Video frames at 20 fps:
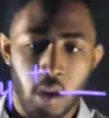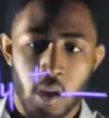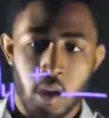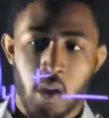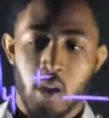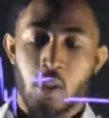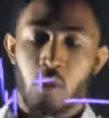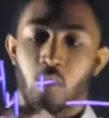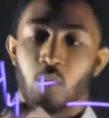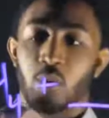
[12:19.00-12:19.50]

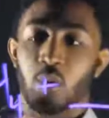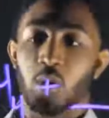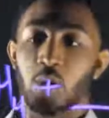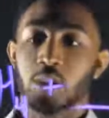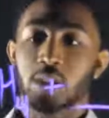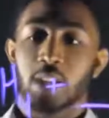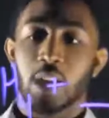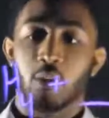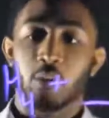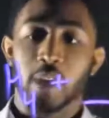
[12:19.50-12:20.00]
we'll notice
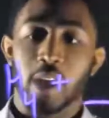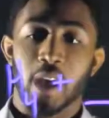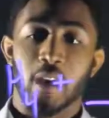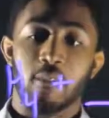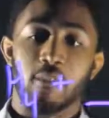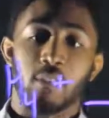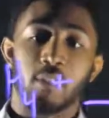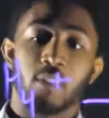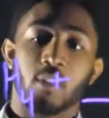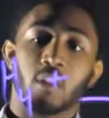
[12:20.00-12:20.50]
that we have
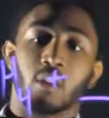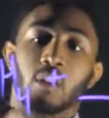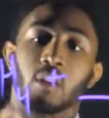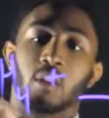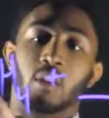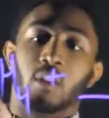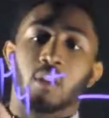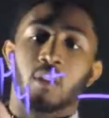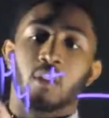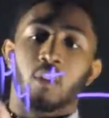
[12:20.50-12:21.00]

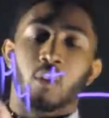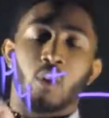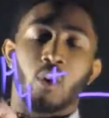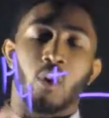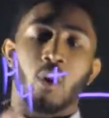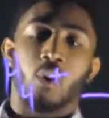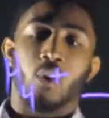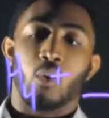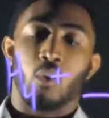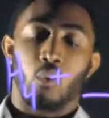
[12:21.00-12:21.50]

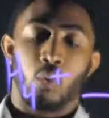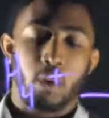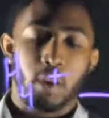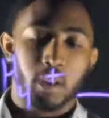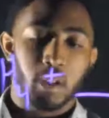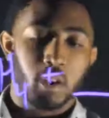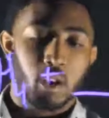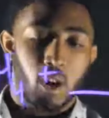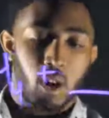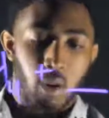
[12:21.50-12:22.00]
1
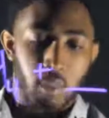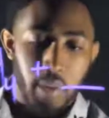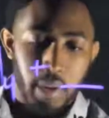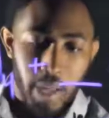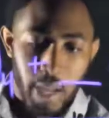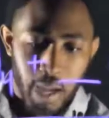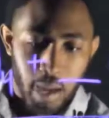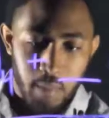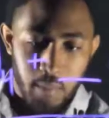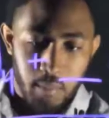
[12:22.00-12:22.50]
carbon
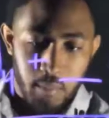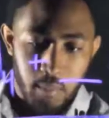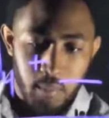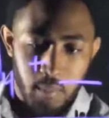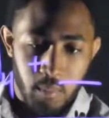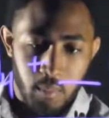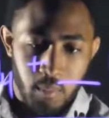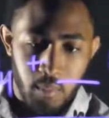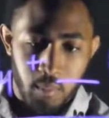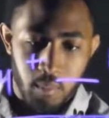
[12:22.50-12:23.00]
atom.
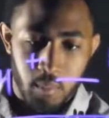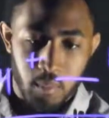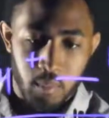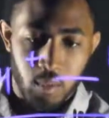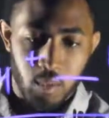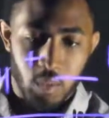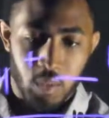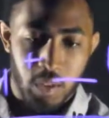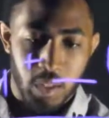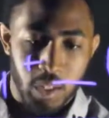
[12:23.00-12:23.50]
So we'll
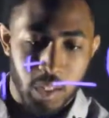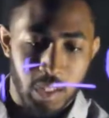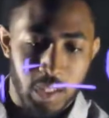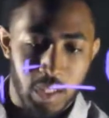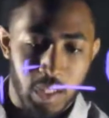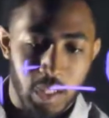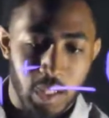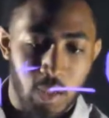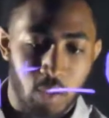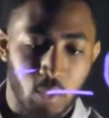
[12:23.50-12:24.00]
say C
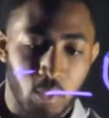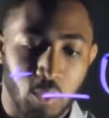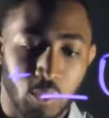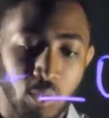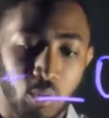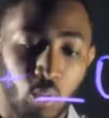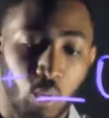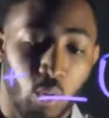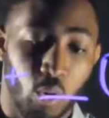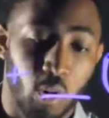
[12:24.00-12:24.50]
equals
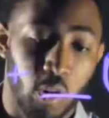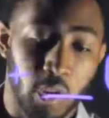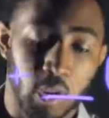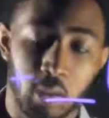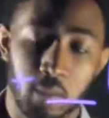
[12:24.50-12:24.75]
1.